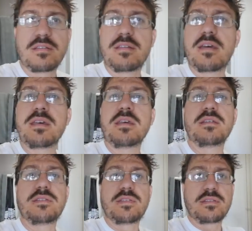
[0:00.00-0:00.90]
Today
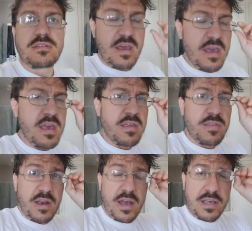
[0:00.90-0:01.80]
is the day
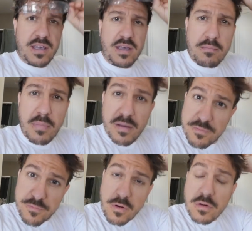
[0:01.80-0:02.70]
that I get my
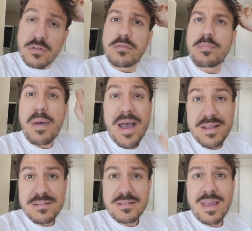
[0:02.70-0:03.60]
first
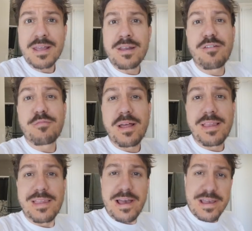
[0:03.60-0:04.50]
PET scan of my
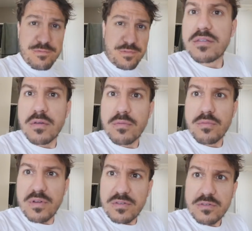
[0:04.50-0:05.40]
life. The
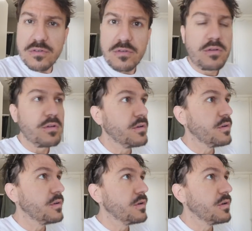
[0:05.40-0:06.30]
risks
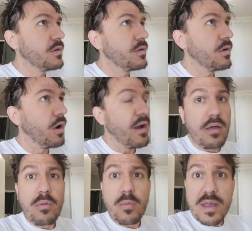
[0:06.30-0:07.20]
are
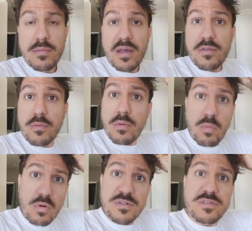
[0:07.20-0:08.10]
outweighed by the
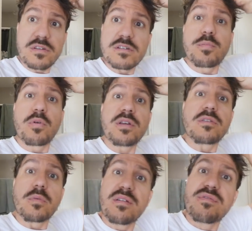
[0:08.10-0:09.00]
rewards at this
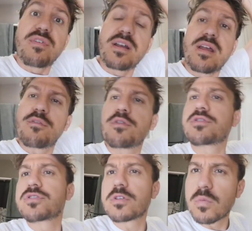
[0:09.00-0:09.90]
point, so we can find out for
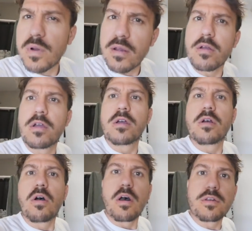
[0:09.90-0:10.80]
sure where
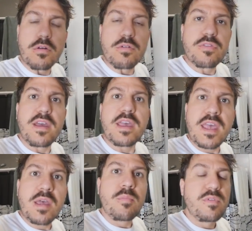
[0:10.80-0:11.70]
on earth I
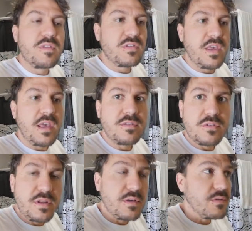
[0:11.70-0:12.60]
am with this
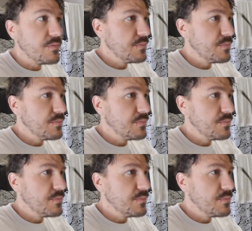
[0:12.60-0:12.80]
cancer deal.